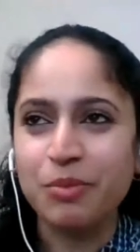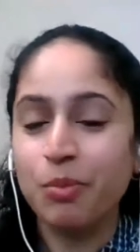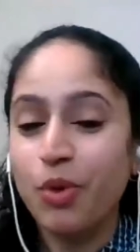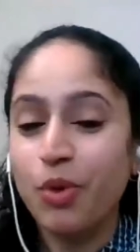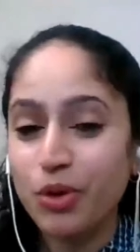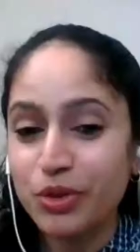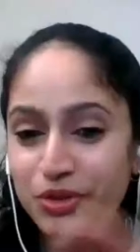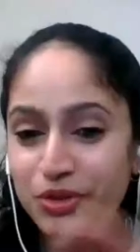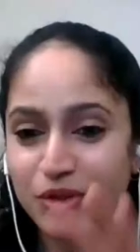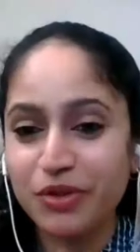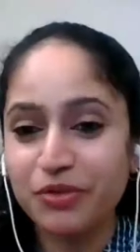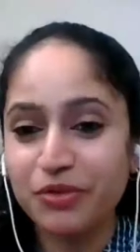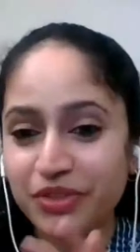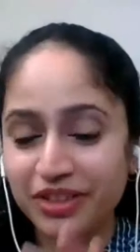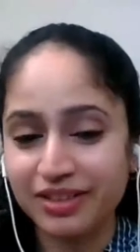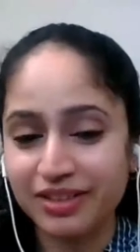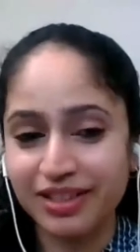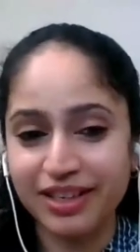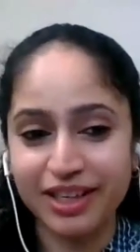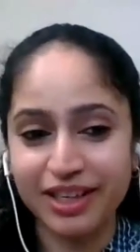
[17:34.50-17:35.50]
Most of
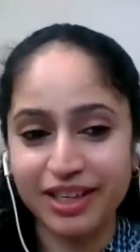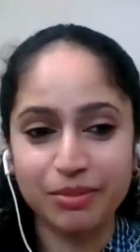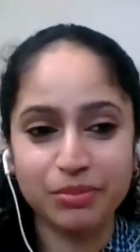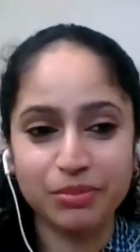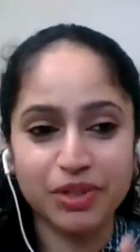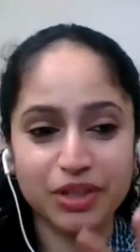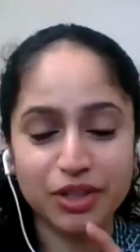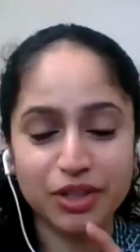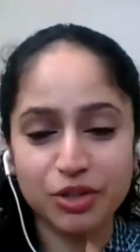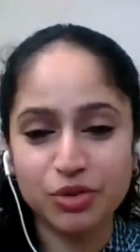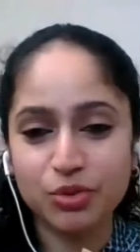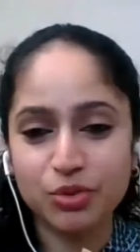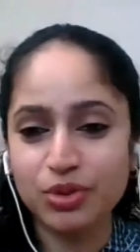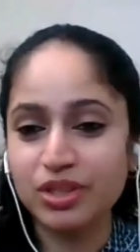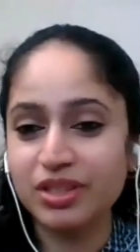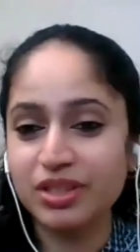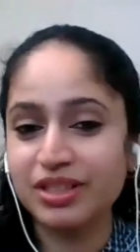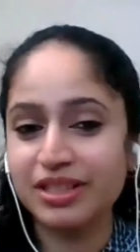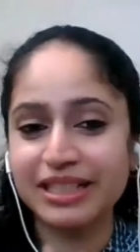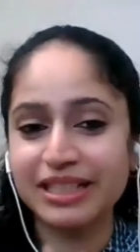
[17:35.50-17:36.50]
the time, the issue
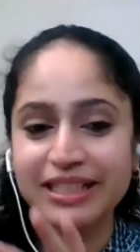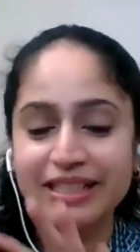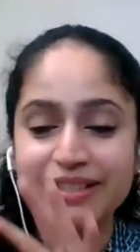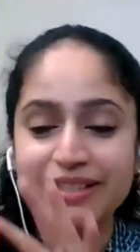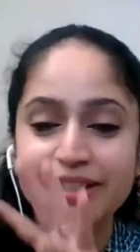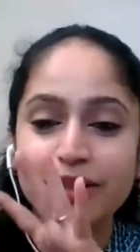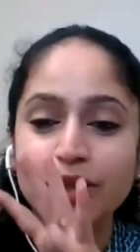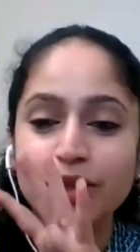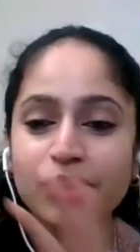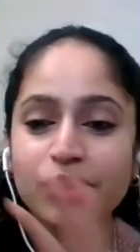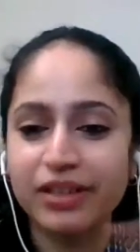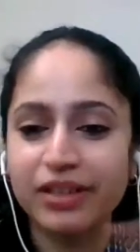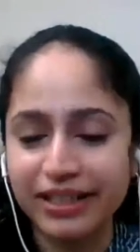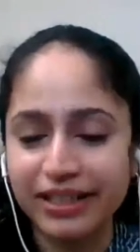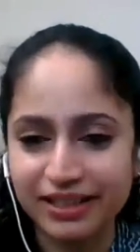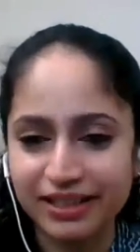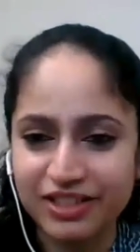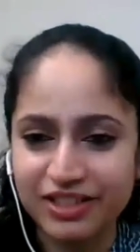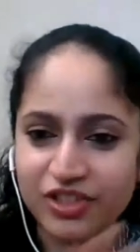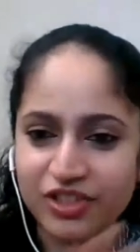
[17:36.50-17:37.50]
is kids are not ready.